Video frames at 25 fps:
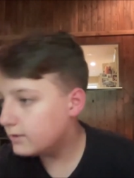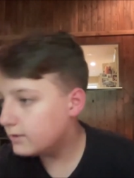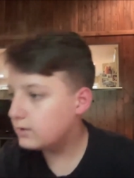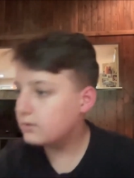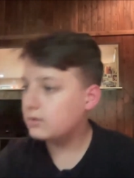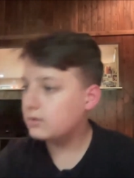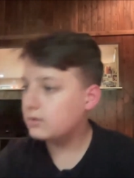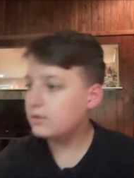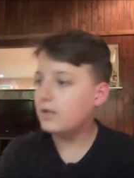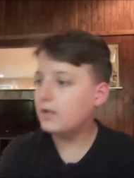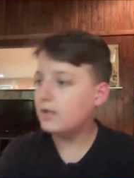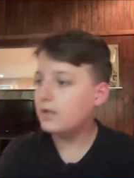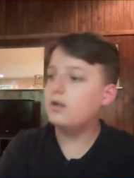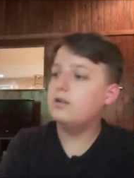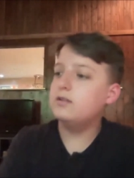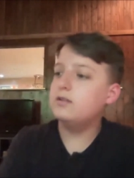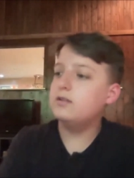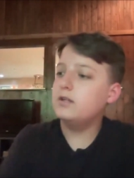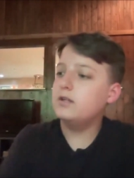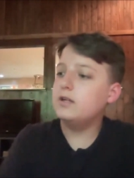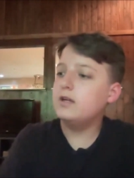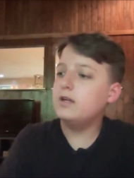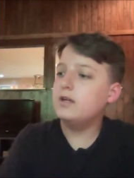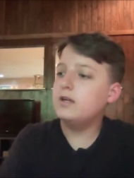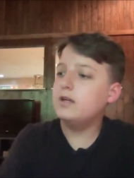But
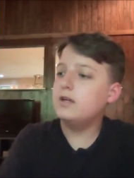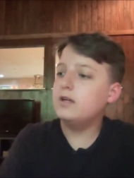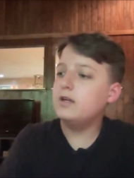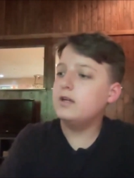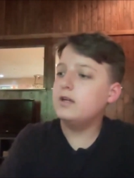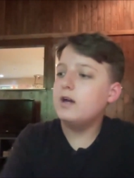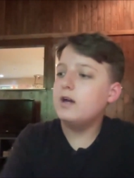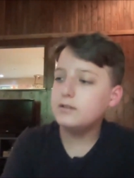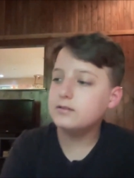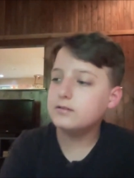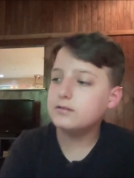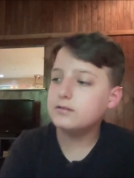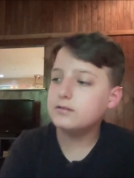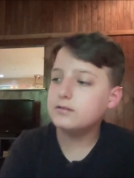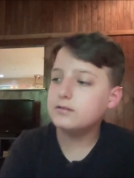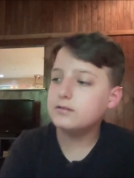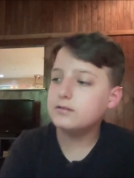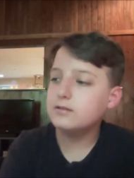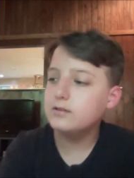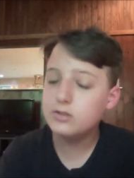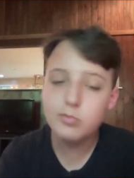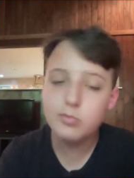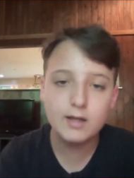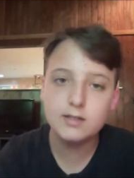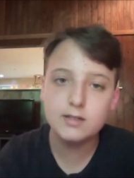they had
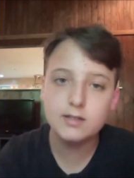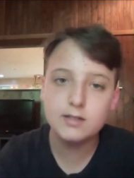this